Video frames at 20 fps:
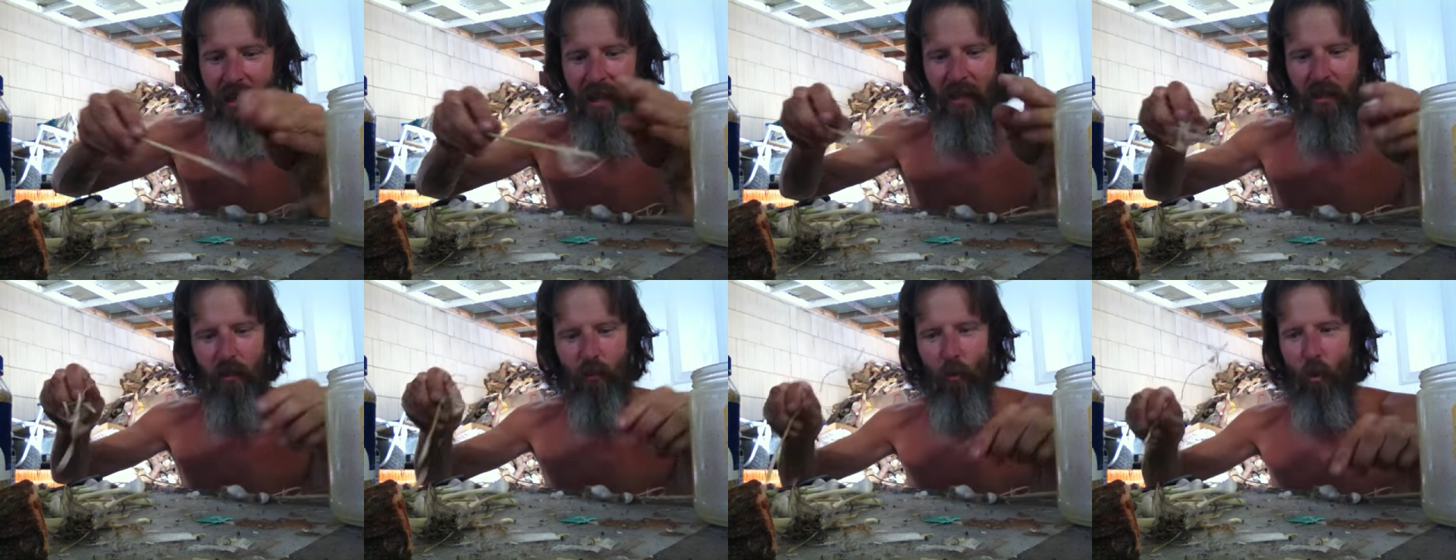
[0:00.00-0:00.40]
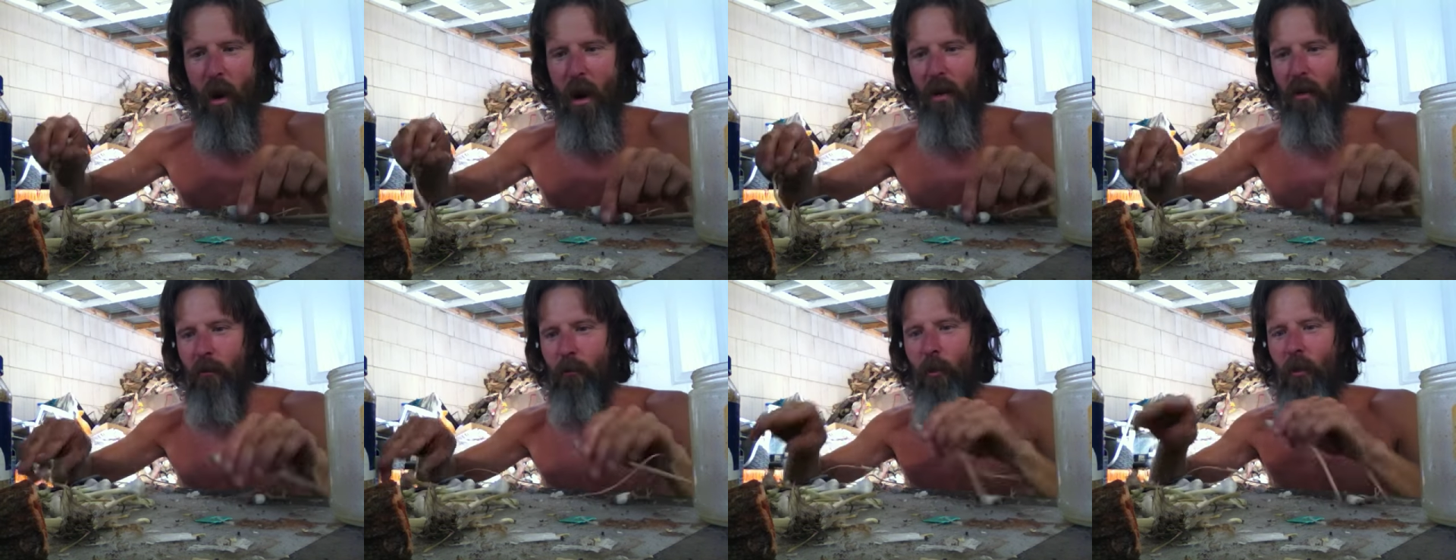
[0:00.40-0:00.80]
I got some
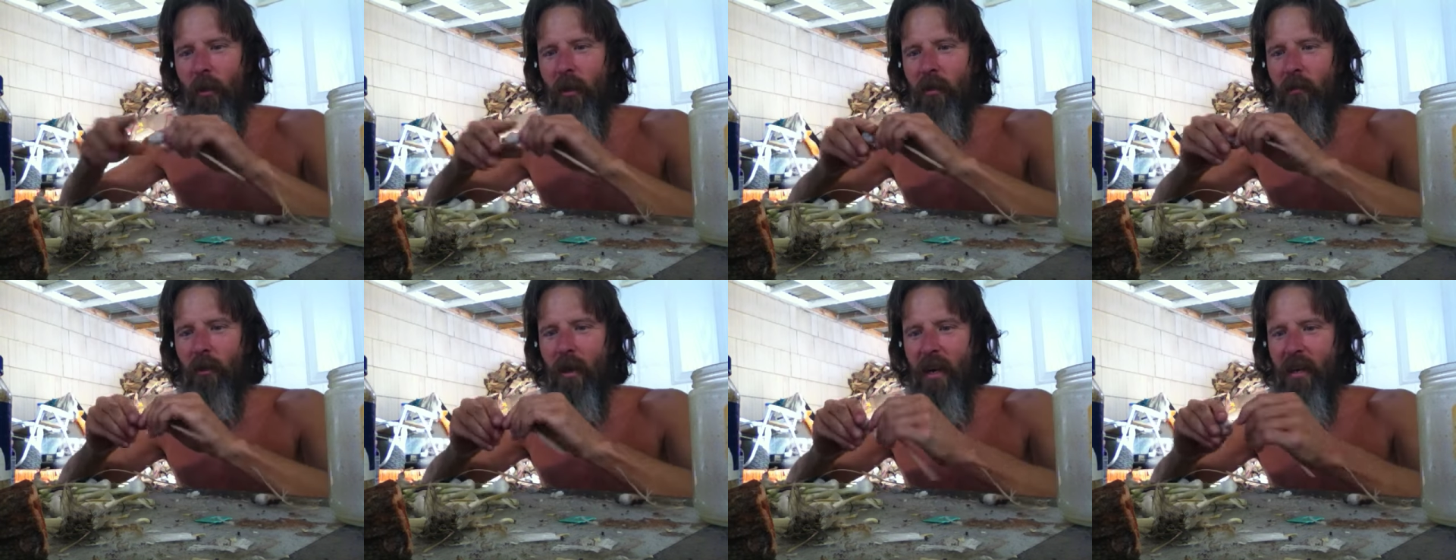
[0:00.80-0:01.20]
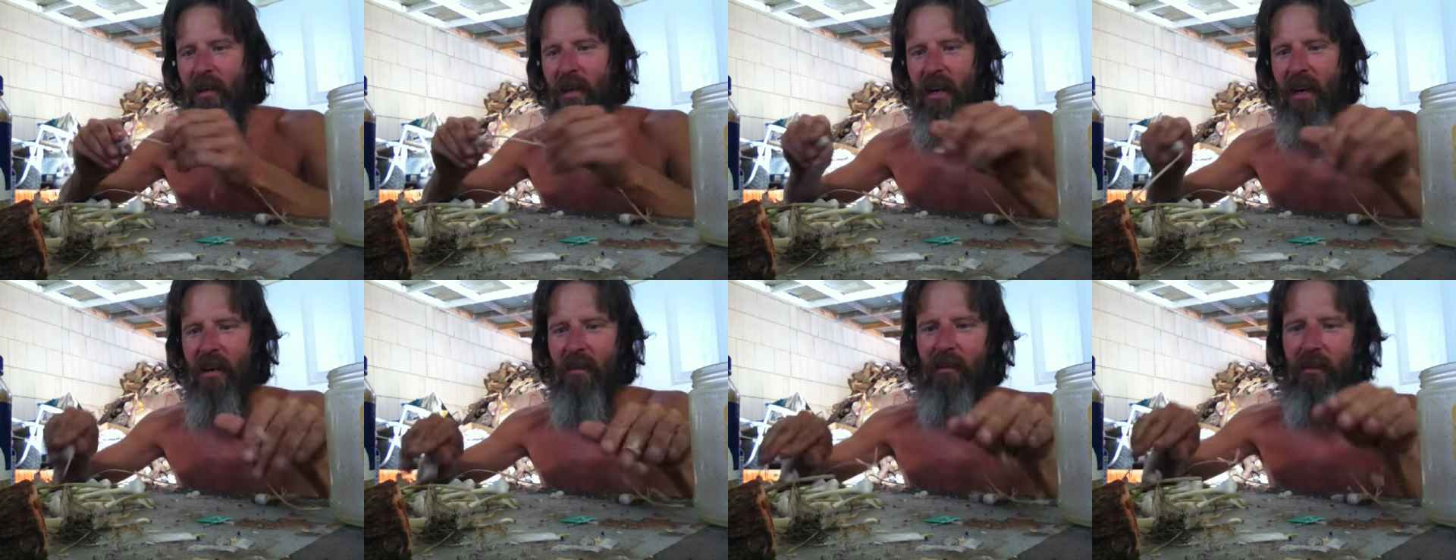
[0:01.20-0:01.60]
water boiling right
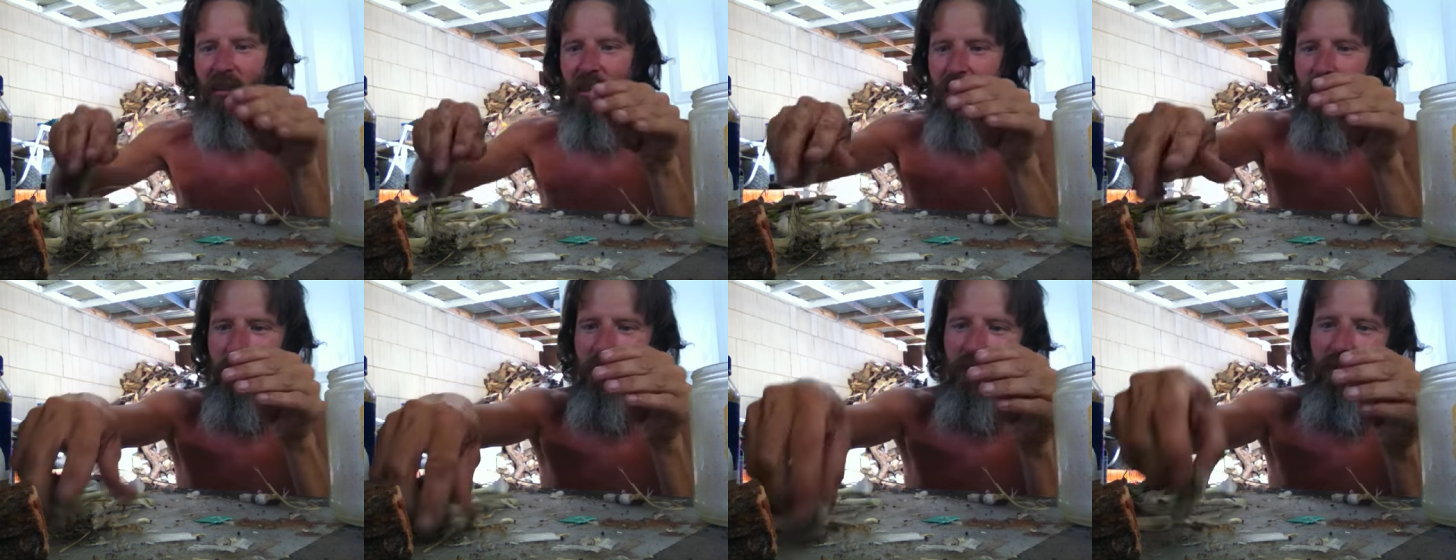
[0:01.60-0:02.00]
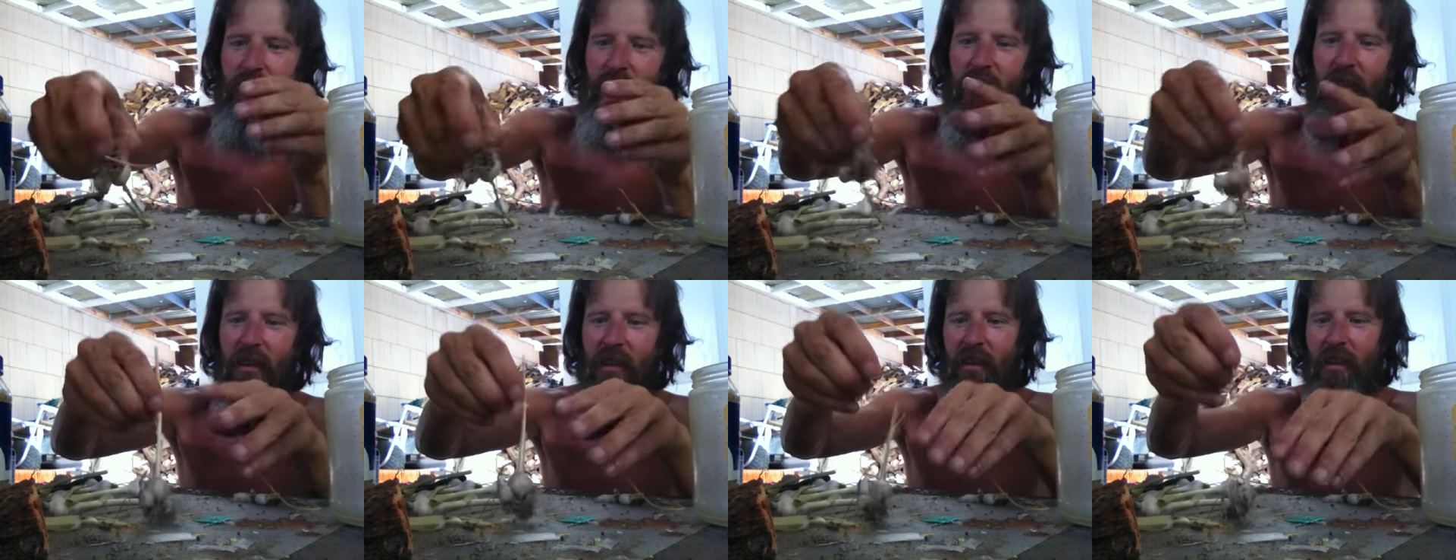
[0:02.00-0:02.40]
now, so
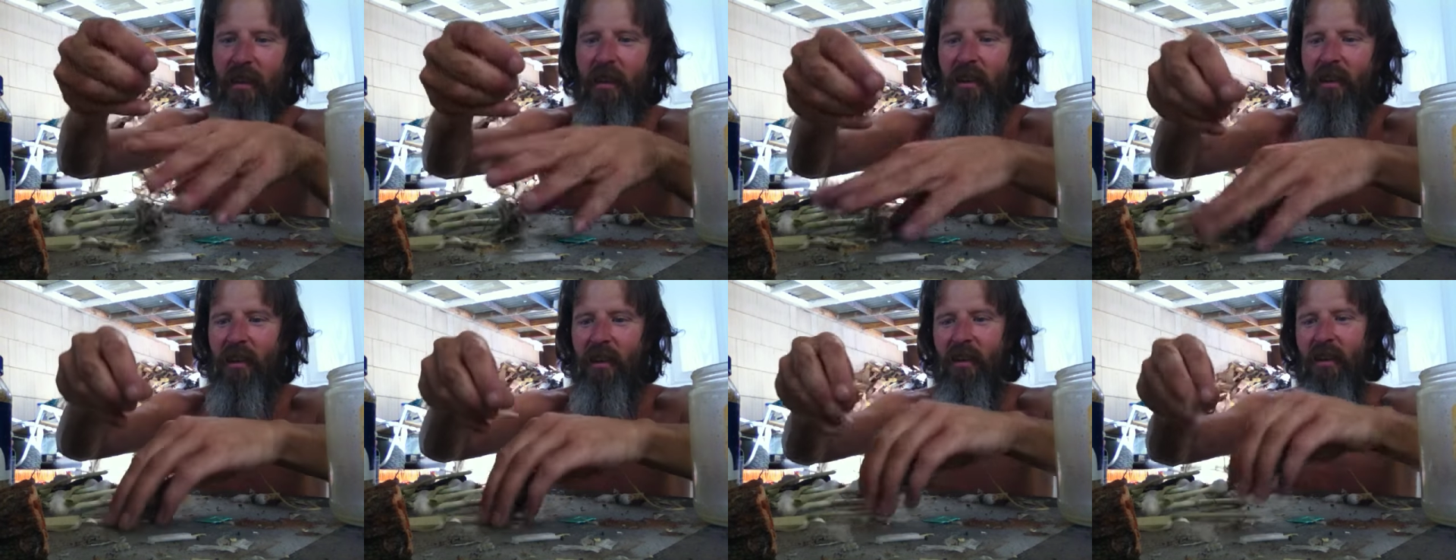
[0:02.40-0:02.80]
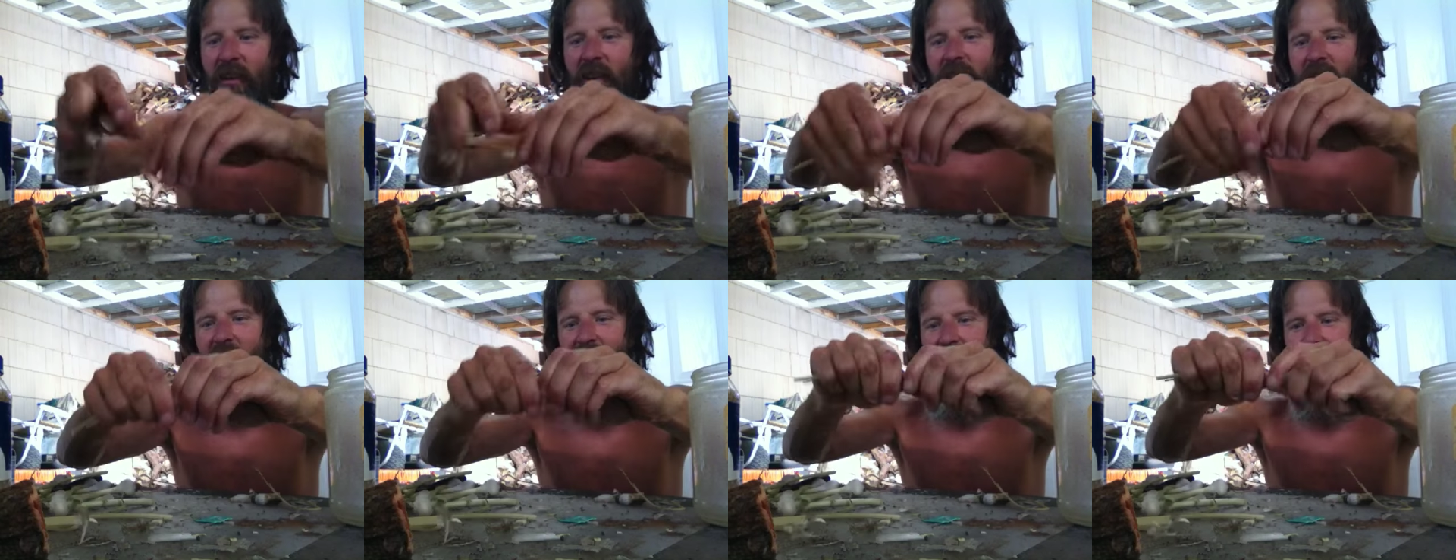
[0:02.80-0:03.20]
and
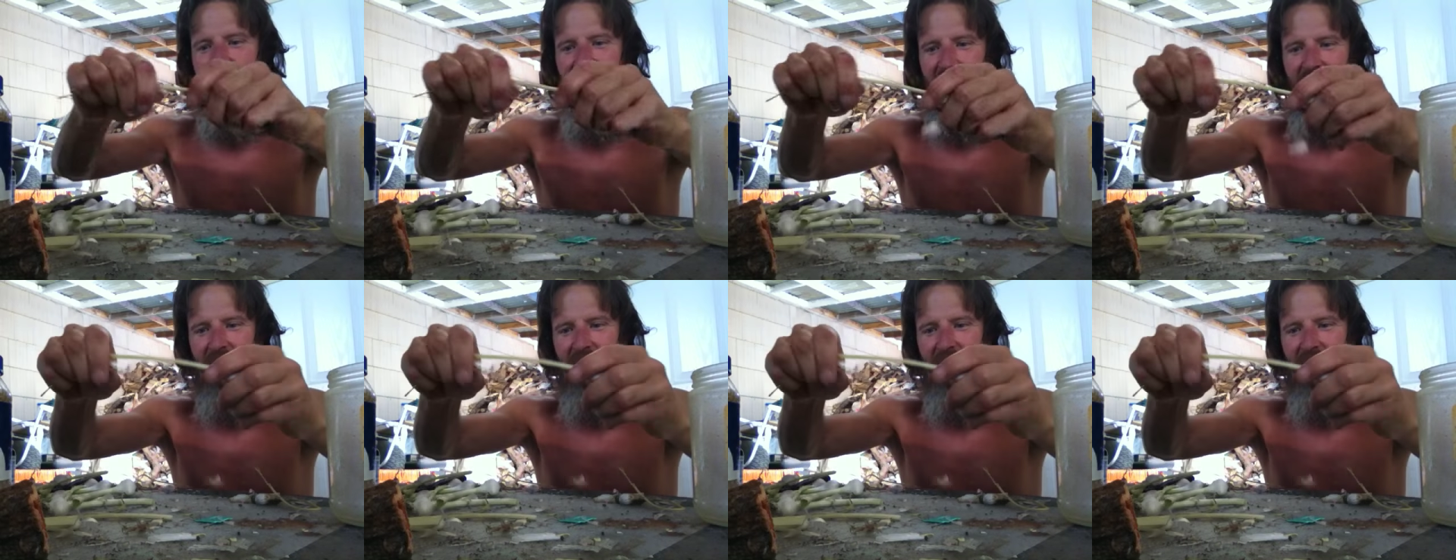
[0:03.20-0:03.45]
all that.